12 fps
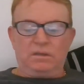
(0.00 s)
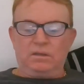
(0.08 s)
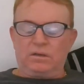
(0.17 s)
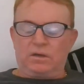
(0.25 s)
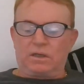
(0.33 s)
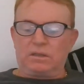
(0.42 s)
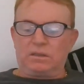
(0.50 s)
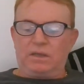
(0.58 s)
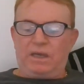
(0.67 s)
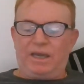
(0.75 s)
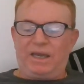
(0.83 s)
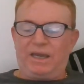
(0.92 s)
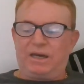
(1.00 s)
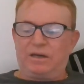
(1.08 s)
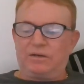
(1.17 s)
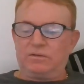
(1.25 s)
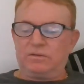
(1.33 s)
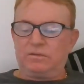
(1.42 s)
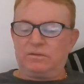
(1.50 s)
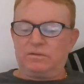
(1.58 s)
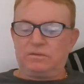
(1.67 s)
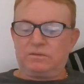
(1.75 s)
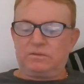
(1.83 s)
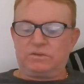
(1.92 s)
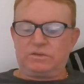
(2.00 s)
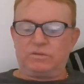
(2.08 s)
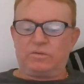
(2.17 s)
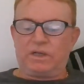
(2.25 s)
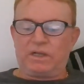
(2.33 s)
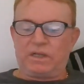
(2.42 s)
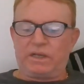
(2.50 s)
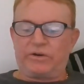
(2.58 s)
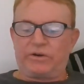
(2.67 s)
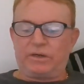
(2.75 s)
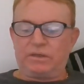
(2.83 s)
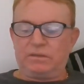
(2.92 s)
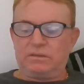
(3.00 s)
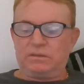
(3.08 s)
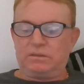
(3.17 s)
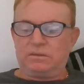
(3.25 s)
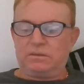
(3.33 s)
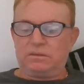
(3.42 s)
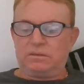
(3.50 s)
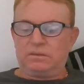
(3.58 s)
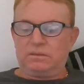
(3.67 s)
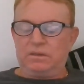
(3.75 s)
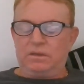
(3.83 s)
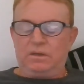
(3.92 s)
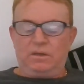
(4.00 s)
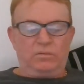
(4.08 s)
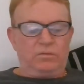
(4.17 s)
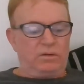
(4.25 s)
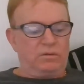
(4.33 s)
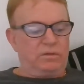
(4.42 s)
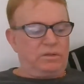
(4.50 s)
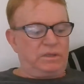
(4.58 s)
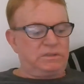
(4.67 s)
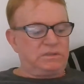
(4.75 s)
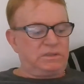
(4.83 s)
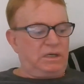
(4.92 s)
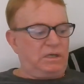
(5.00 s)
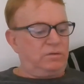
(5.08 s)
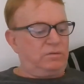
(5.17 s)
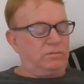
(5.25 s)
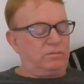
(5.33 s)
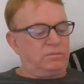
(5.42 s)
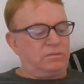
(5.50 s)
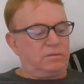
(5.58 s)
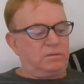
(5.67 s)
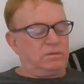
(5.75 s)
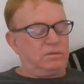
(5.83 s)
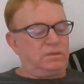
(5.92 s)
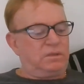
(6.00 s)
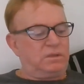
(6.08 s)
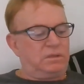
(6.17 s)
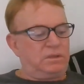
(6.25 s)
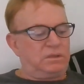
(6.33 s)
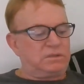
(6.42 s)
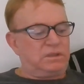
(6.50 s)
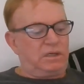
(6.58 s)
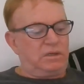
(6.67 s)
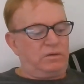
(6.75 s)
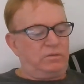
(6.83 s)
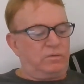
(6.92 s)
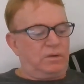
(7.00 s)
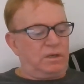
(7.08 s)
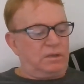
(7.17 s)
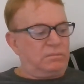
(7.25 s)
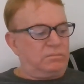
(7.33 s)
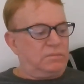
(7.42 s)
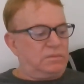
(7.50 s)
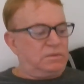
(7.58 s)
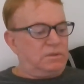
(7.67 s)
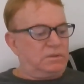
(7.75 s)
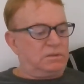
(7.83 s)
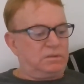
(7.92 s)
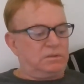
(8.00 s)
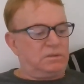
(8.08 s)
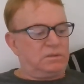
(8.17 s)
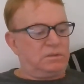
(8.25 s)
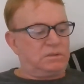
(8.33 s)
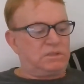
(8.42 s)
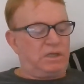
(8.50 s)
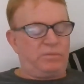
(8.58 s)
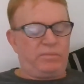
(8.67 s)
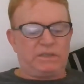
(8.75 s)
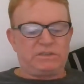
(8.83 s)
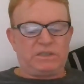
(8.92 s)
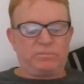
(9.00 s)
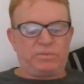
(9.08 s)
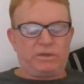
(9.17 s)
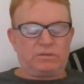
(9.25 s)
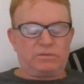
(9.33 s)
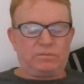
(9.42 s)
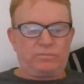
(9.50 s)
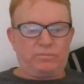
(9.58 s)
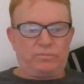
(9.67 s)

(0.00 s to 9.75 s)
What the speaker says: Like, how do we clear it? Well, there's no there's no magic pill